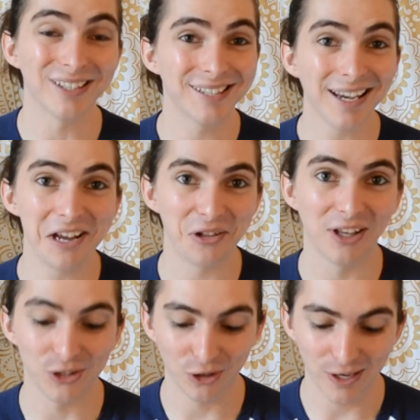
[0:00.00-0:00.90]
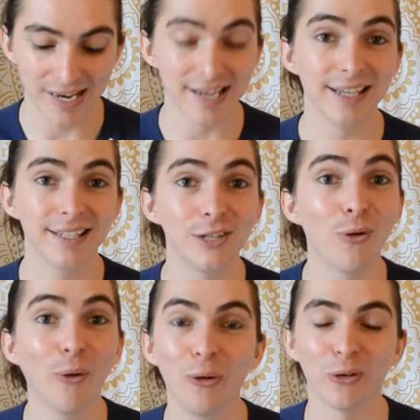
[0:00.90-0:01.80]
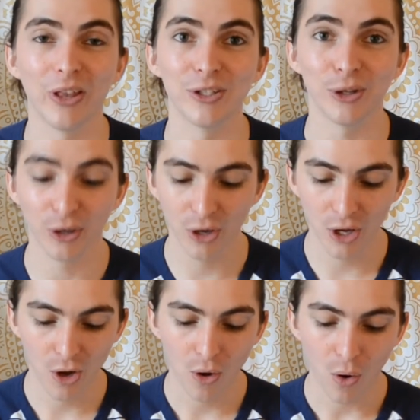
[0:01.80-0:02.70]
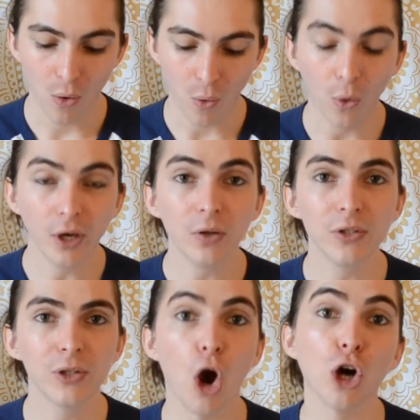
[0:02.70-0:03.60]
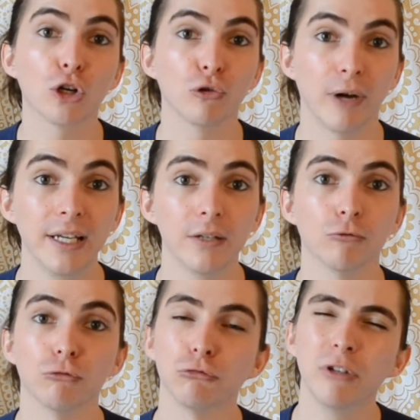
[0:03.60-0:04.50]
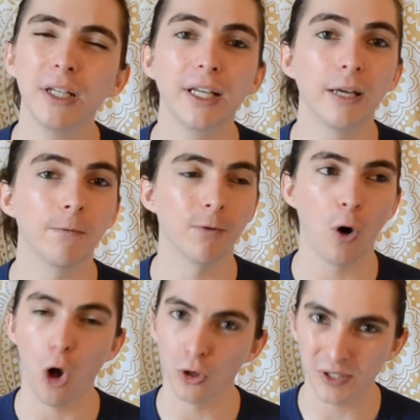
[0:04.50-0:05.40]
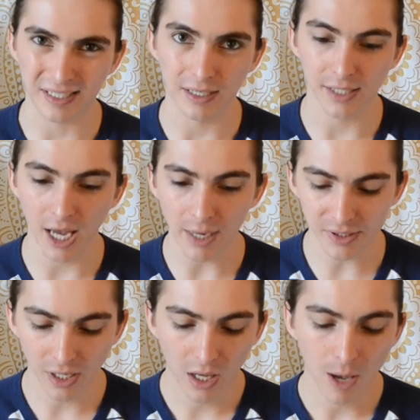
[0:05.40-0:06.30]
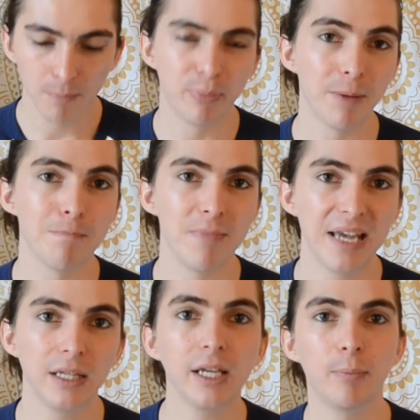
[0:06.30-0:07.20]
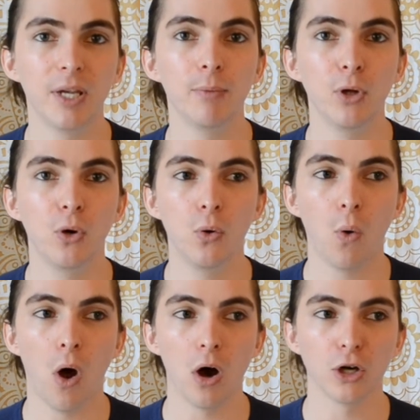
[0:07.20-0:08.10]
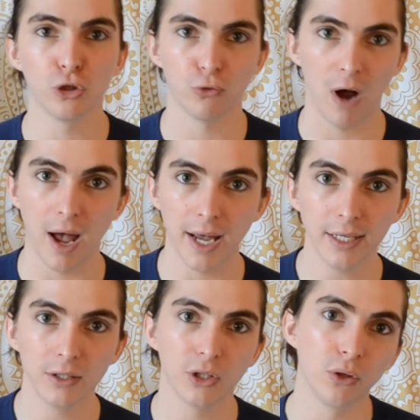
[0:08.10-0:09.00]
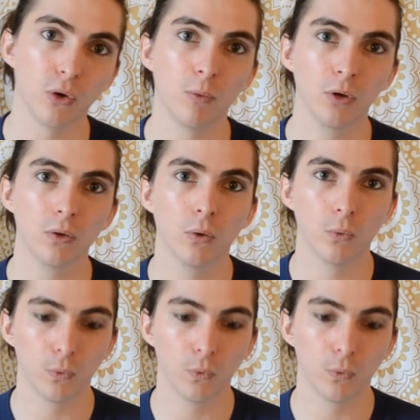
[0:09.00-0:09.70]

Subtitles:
second cleanser is an oil cleanser. Oils are great really for all skin types, but mainly people who are dry to normal,